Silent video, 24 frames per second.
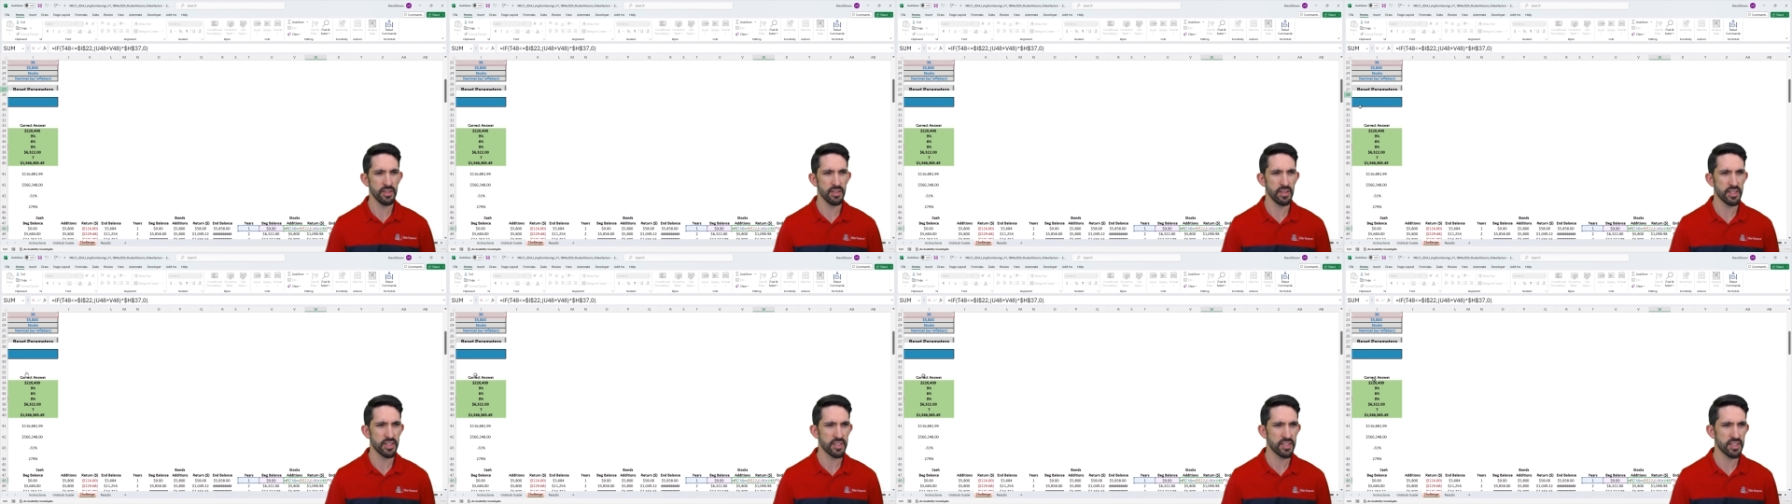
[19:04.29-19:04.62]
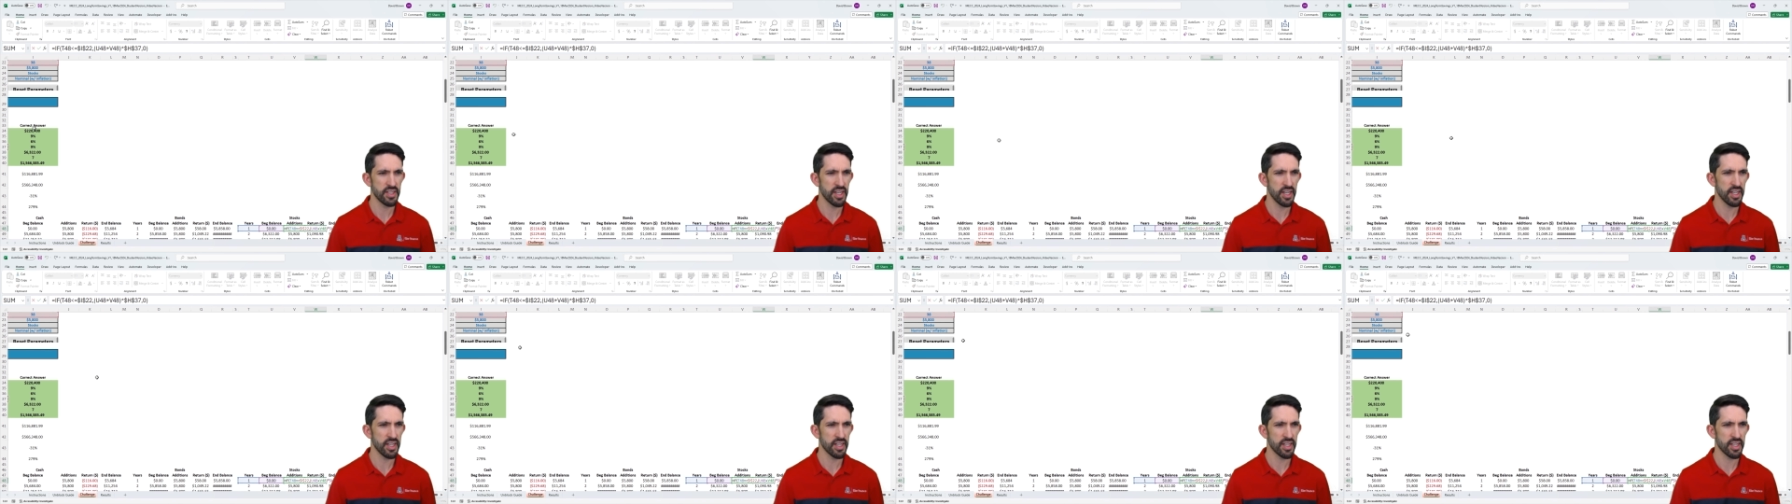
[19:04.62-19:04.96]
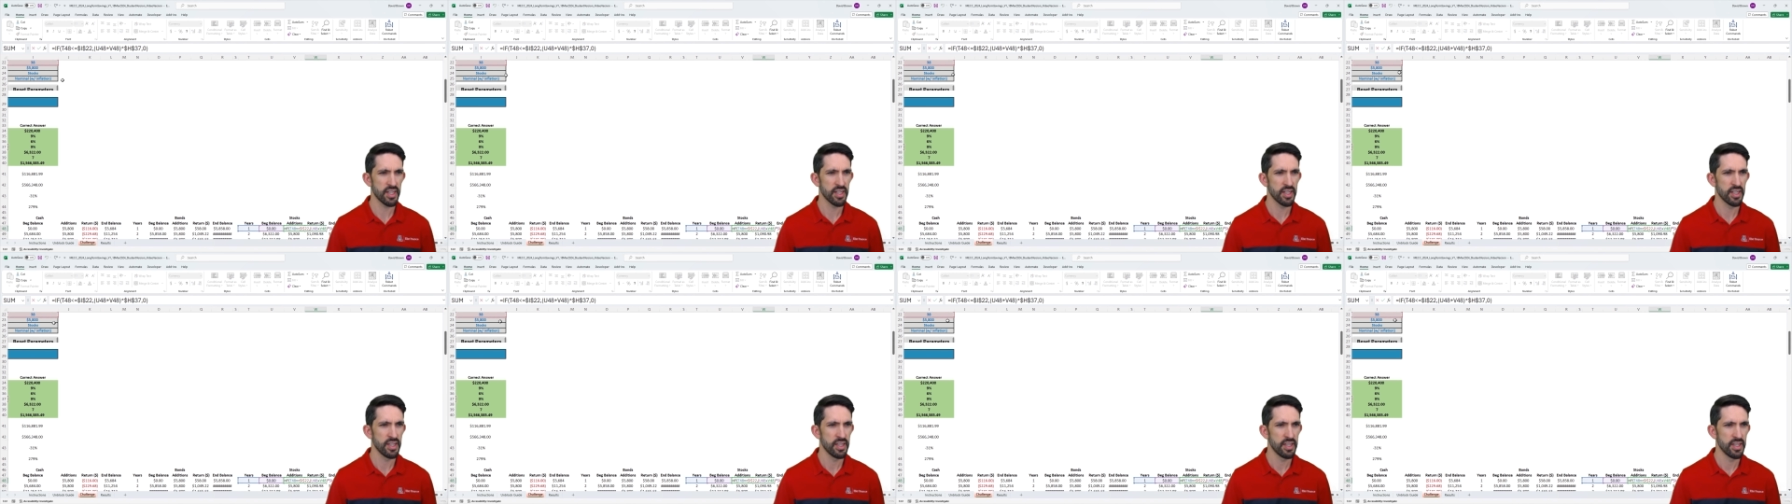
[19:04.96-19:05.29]
Let's take
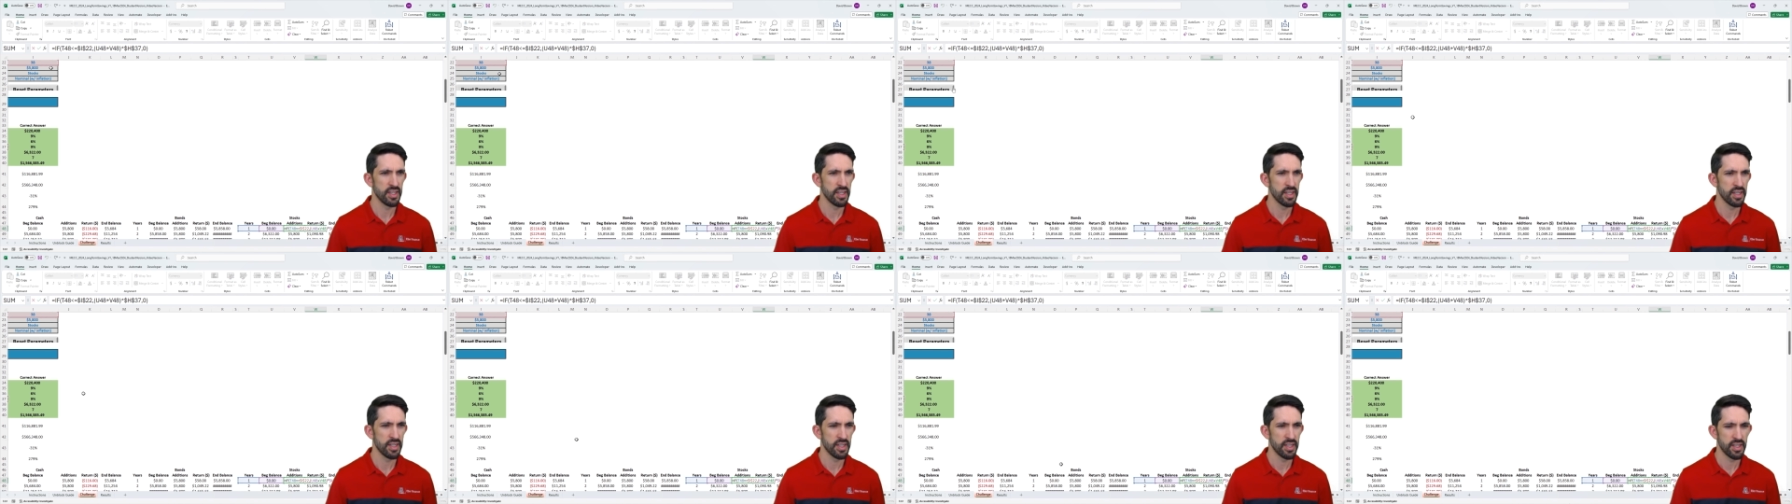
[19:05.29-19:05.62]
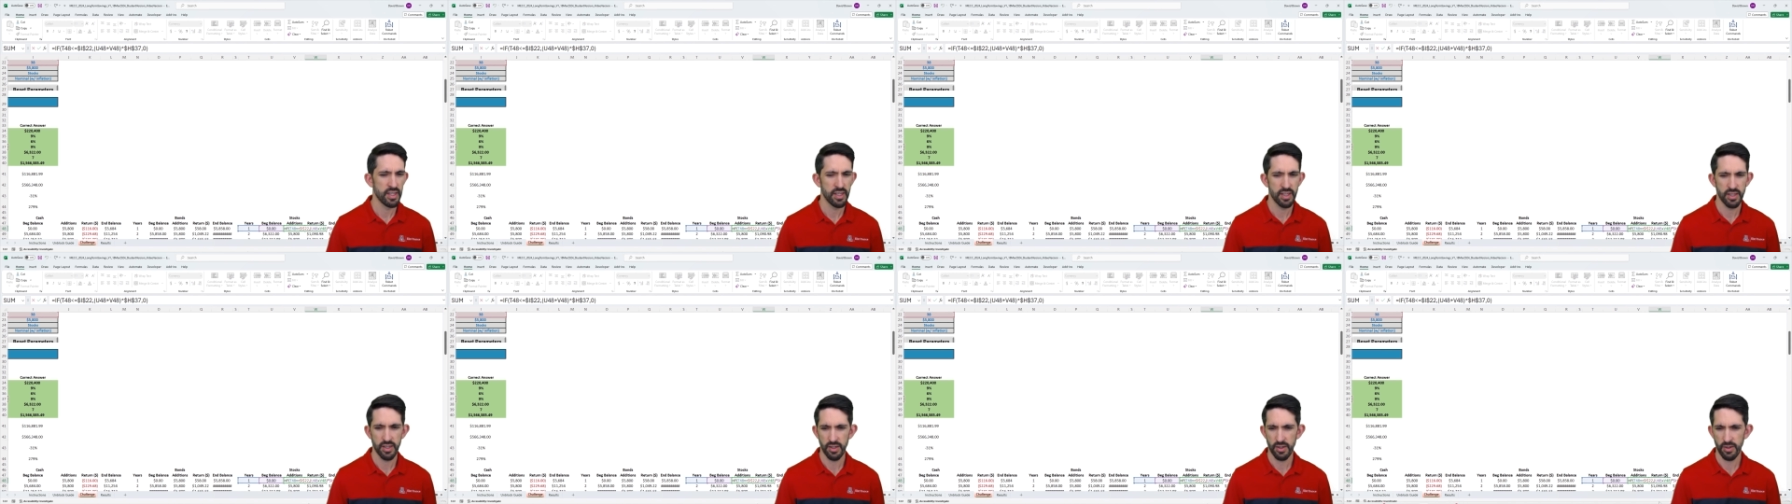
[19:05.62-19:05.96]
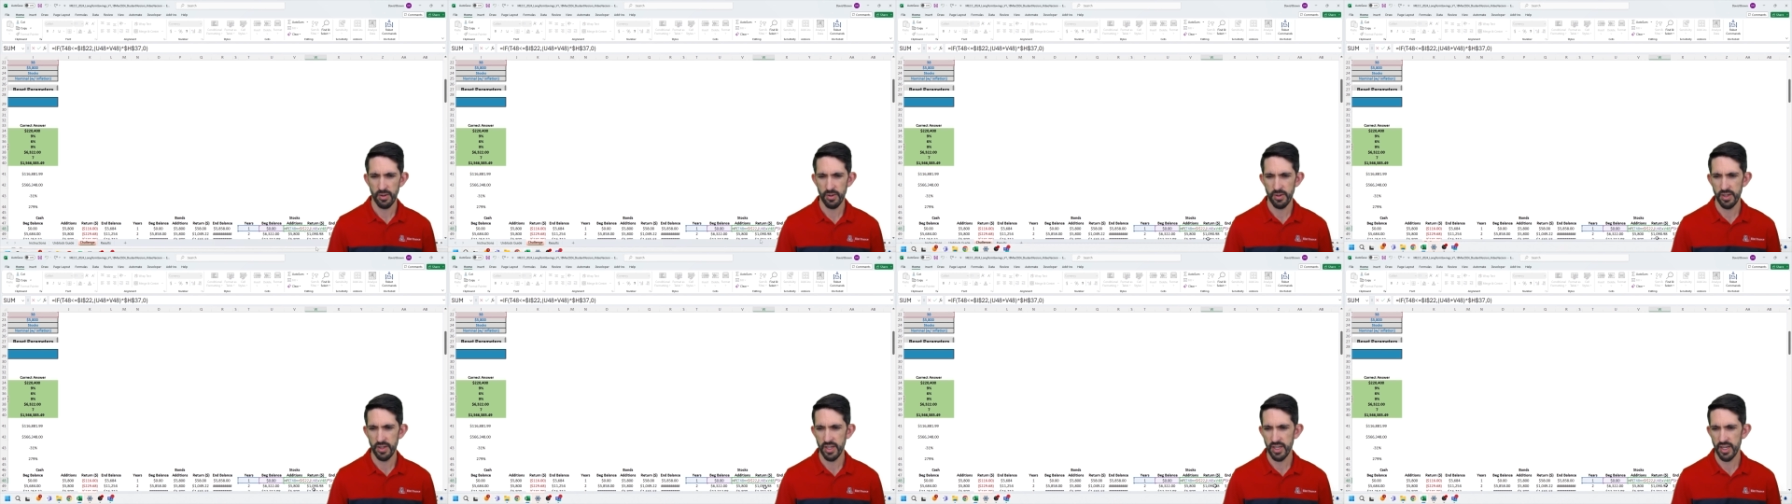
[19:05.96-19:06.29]

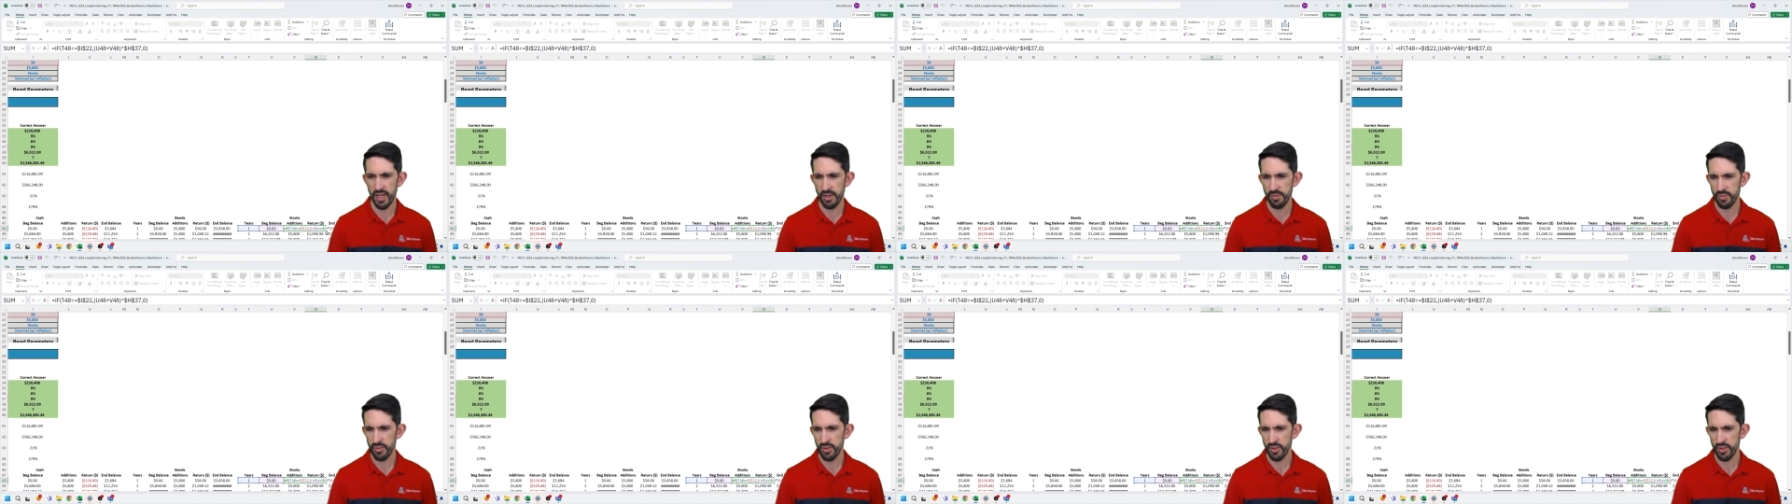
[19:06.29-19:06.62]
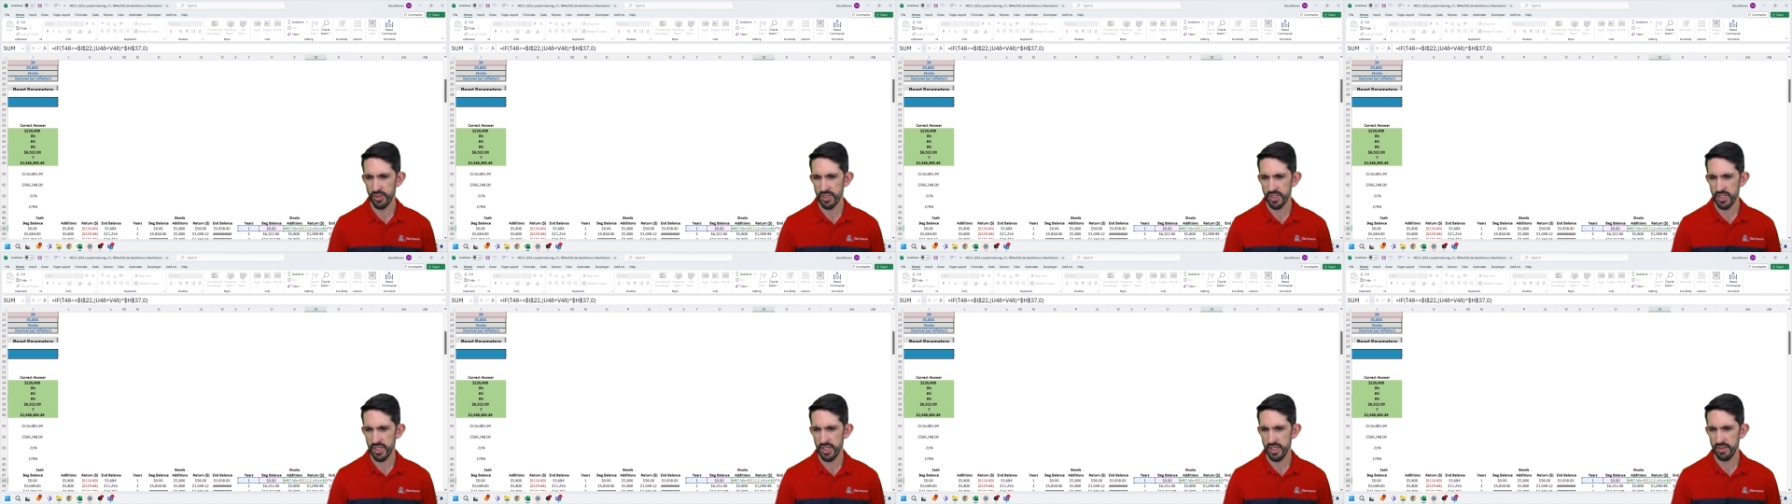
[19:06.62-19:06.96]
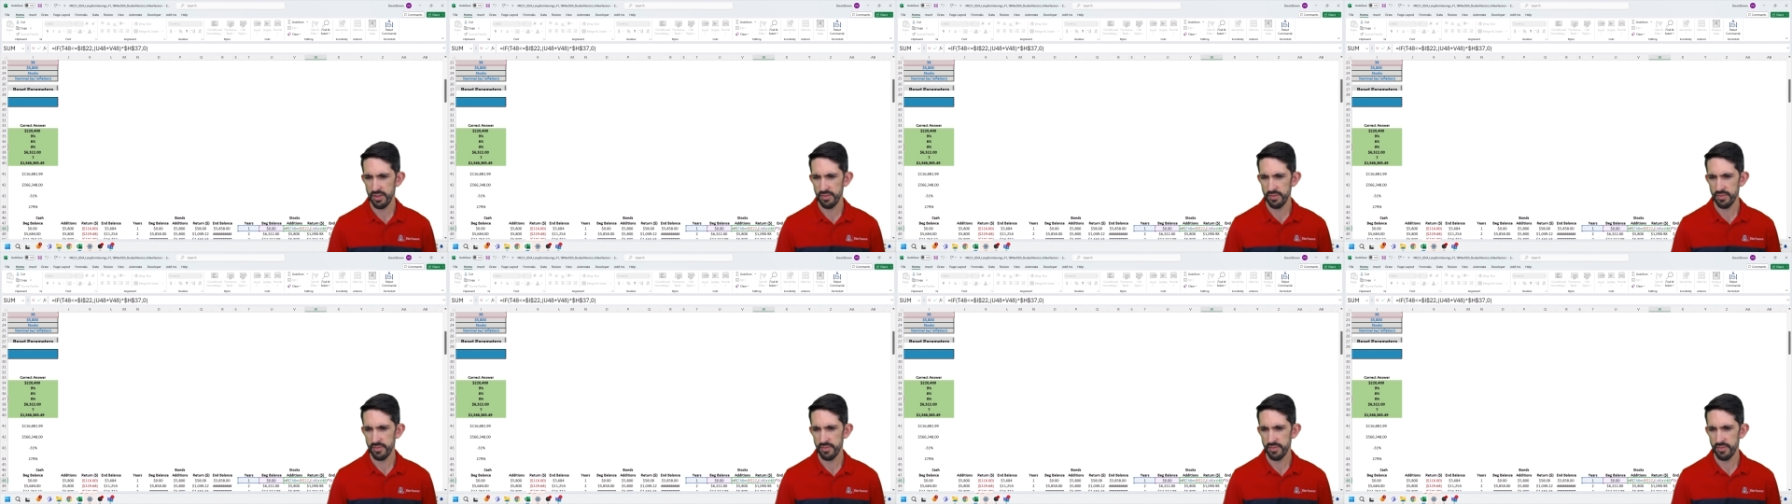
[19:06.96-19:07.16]
our 9%.